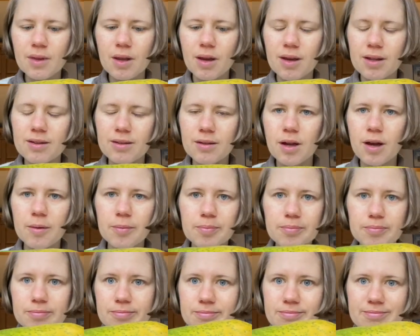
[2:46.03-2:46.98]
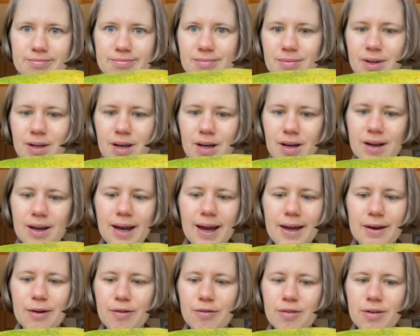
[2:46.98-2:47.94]
it's not a
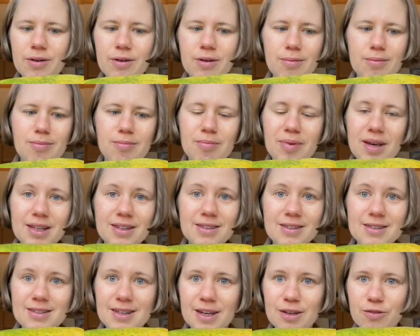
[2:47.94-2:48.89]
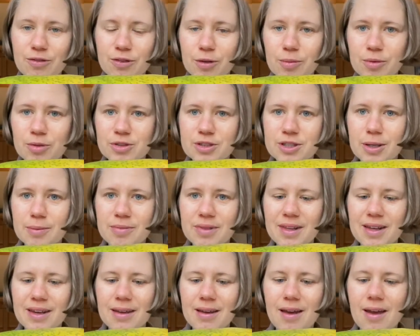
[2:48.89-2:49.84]
kind of a pesticide film or
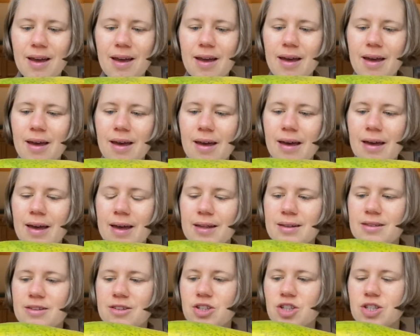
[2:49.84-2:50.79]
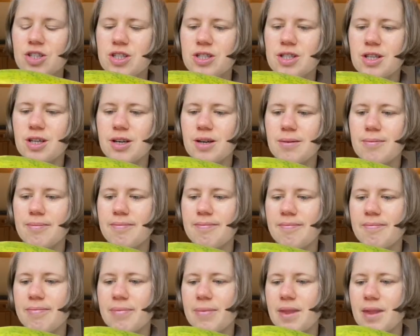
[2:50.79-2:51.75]
something. It's just
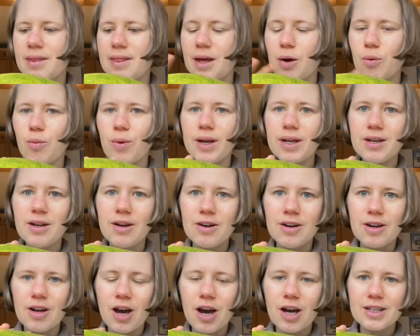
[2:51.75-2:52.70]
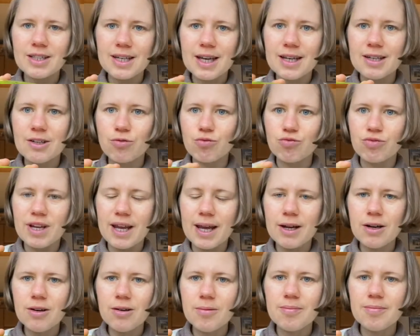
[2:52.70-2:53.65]
that when they're not yet
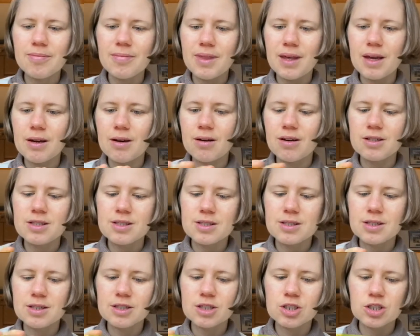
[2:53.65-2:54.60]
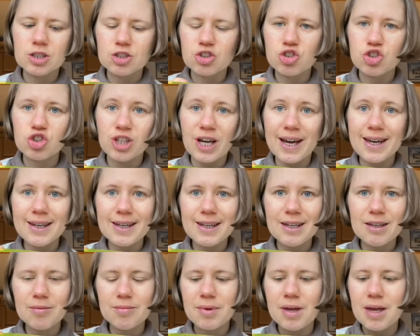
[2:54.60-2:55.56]
there, they're still
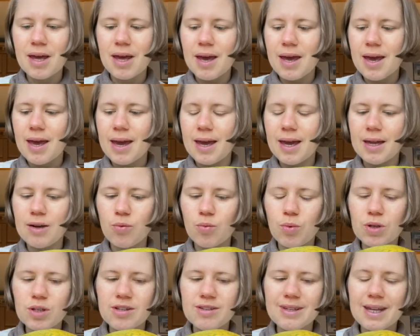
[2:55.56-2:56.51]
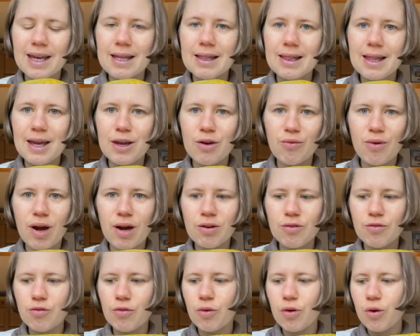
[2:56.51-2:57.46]
shiny. And once they lay
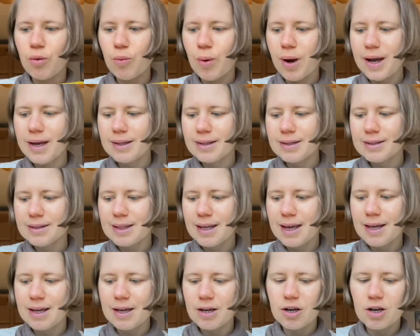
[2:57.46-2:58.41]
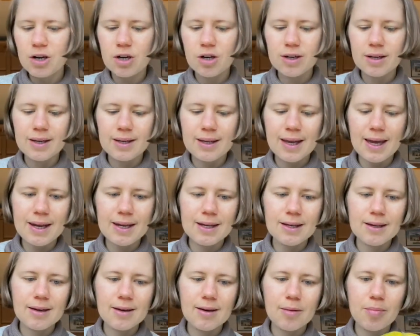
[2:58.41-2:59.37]
around for a while, they are
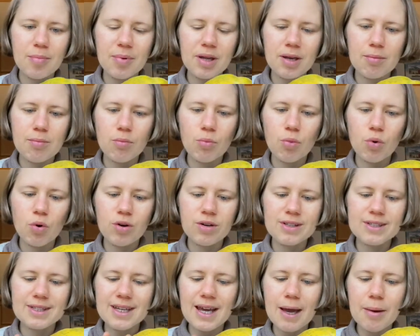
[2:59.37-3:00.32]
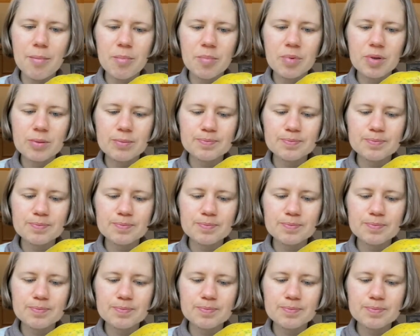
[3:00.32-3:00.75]
getting a bit more damp